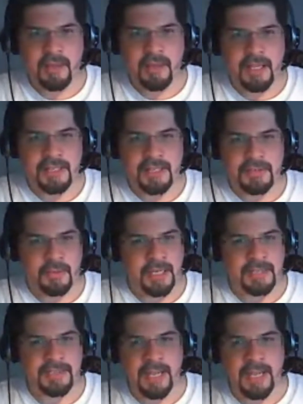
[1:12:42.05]
as soon
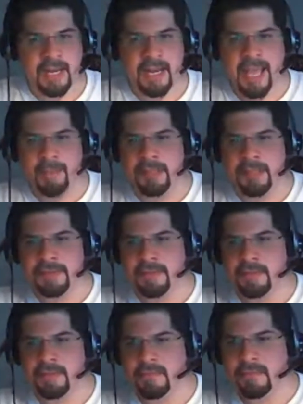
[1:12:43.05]
as that
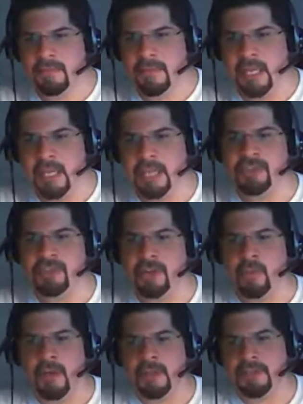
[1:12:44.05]
happens, Ishan
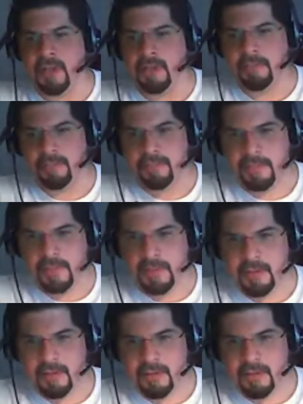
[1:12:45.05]
walks up
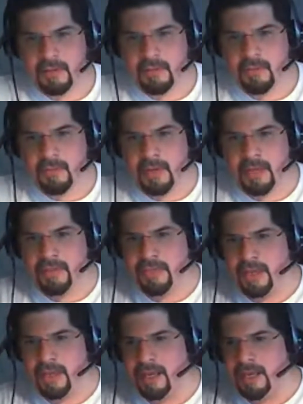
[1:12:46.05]
with
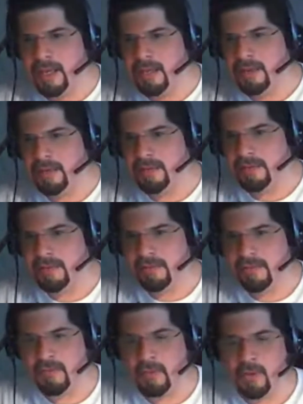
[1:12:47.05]

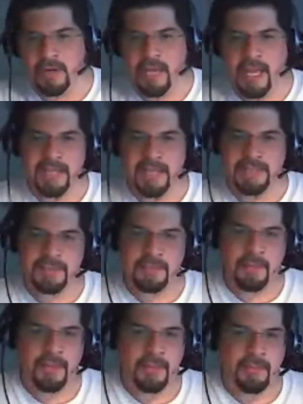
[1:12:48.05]
four guys
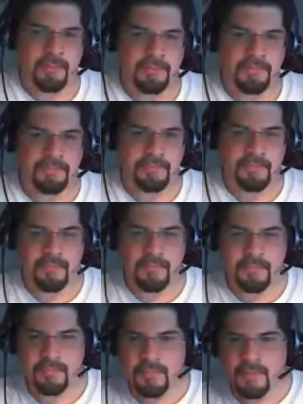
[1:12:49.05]
with him,
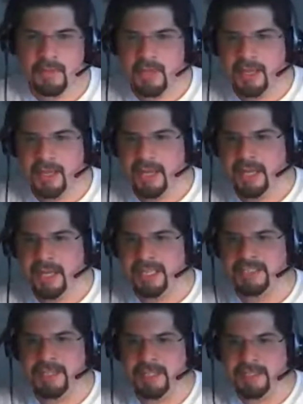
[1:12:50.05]
and he
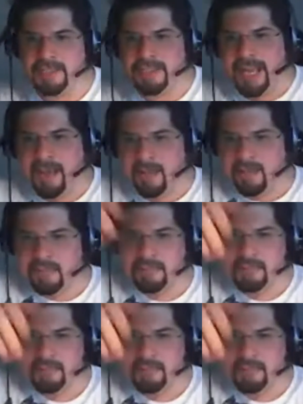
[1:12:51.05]
sits down